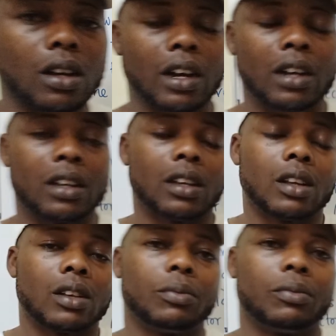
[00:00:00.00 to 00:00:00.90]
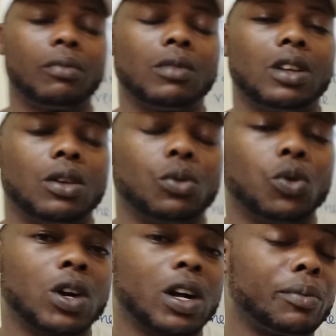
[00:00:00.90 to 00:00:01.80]
Hi,
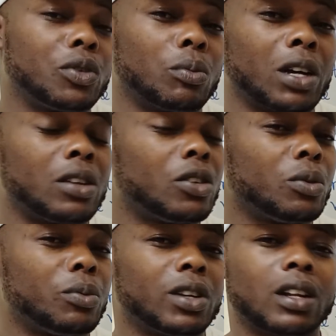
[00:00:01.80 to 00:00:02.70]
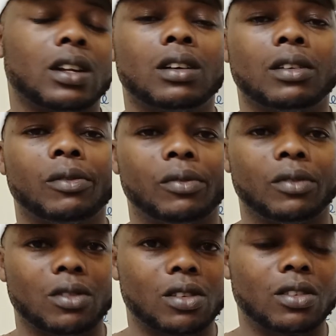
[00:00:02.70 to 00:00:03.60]
welcome to my YouTube channel.
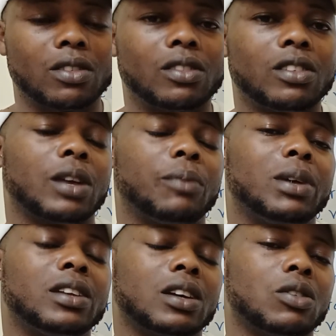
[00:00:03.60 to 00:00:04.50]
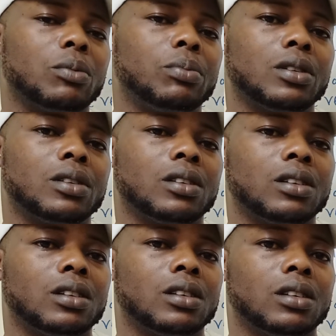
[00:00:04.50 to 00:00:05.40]
This is Sichamba Jacob.
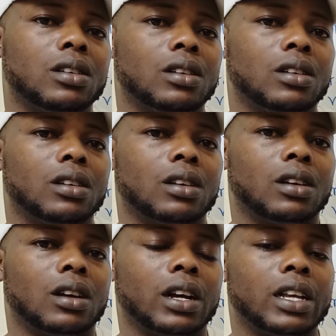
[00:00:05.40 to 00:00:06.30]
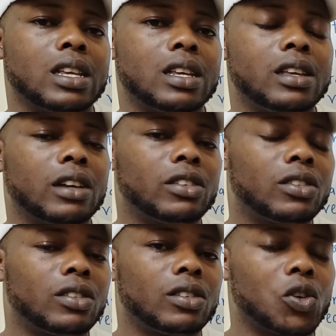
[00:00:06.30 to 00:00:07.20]
I
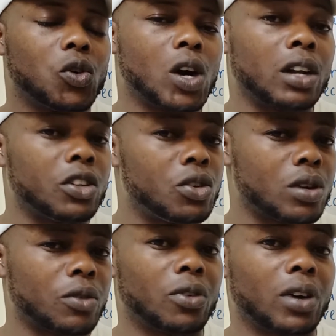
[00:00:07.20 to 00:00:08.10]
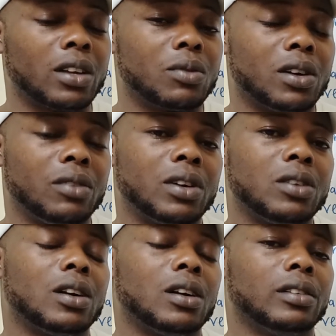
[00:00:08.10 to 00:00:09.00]
guess you are doing fine wherever
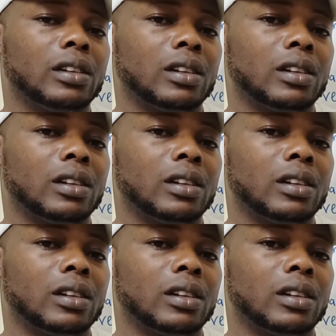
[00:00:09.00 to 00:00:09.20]
you are.